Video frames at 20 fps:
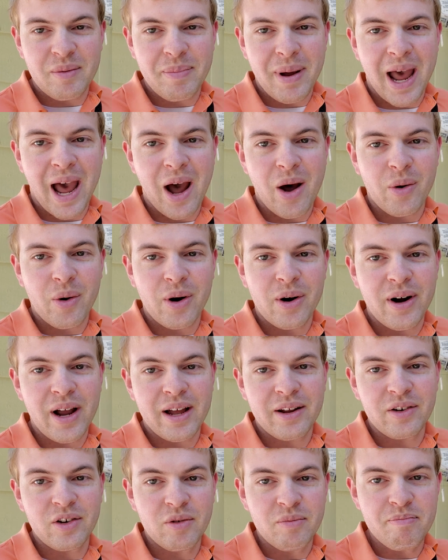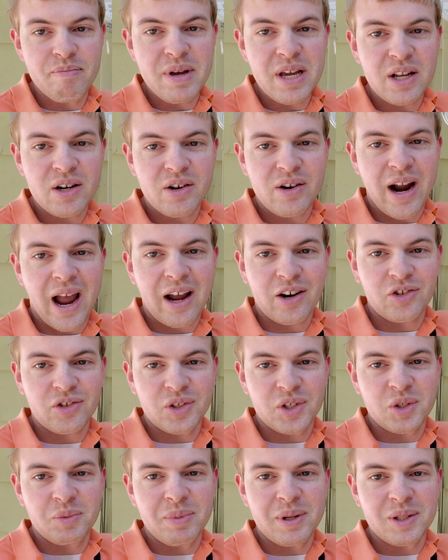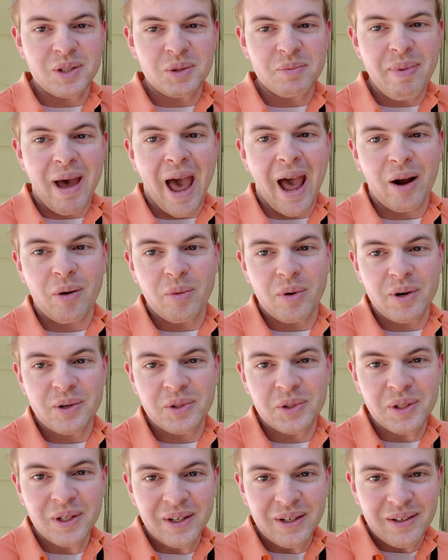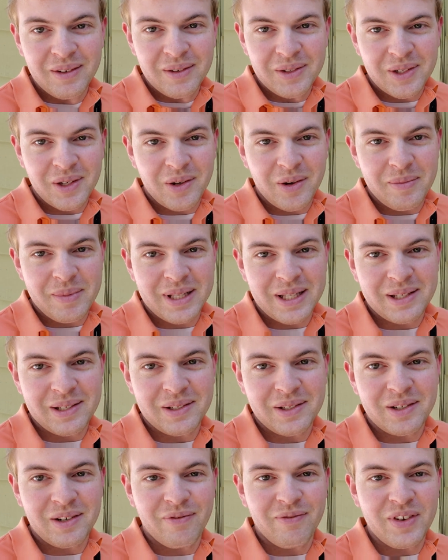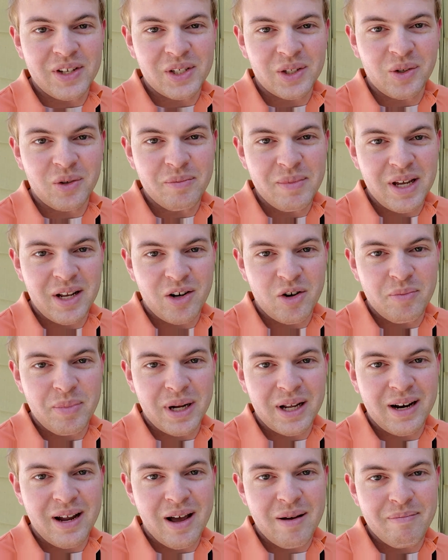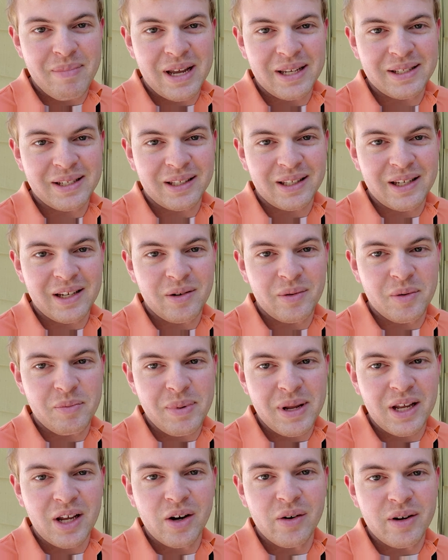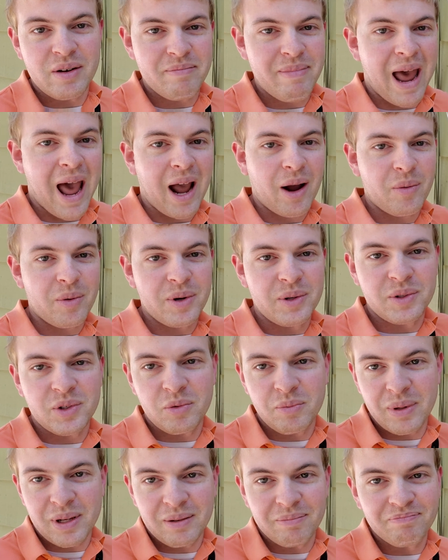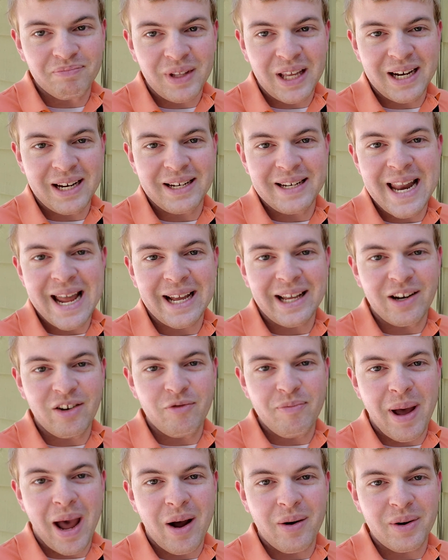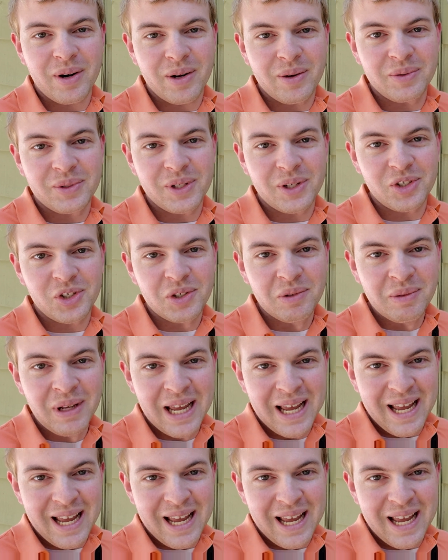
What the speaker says: power and your meter actually spins backwards. So, I mean, this isn't a physical meter, but basically it would be going backwards. You'd be getting negative power usage.